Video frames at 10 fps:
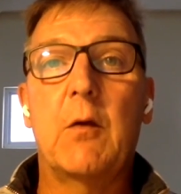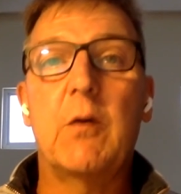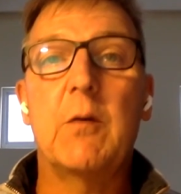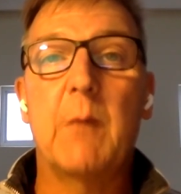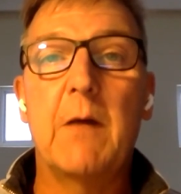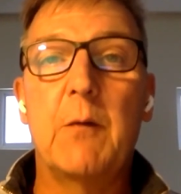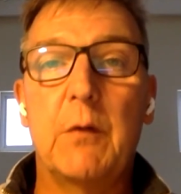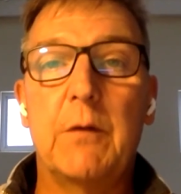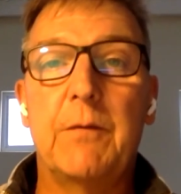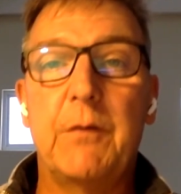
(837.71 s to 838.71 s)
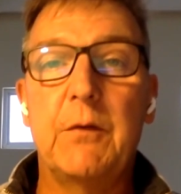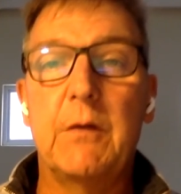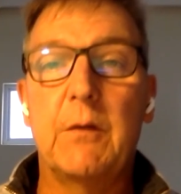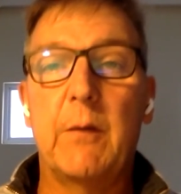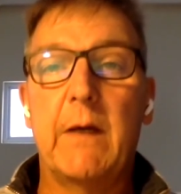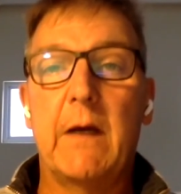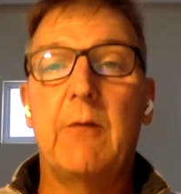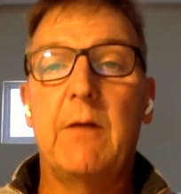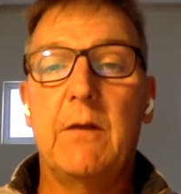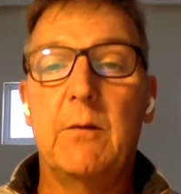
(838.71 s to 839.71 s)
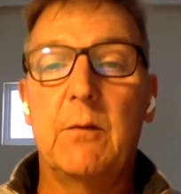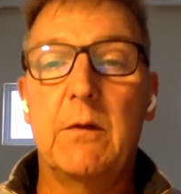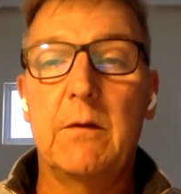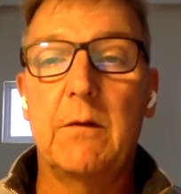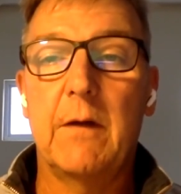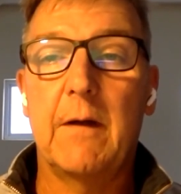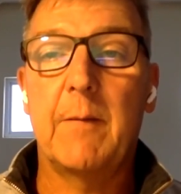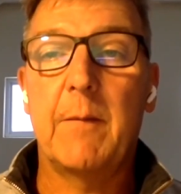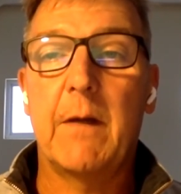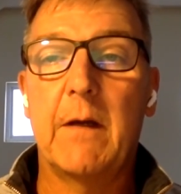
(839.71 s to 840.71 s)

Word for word: according to my worldview, the way I read the world, um,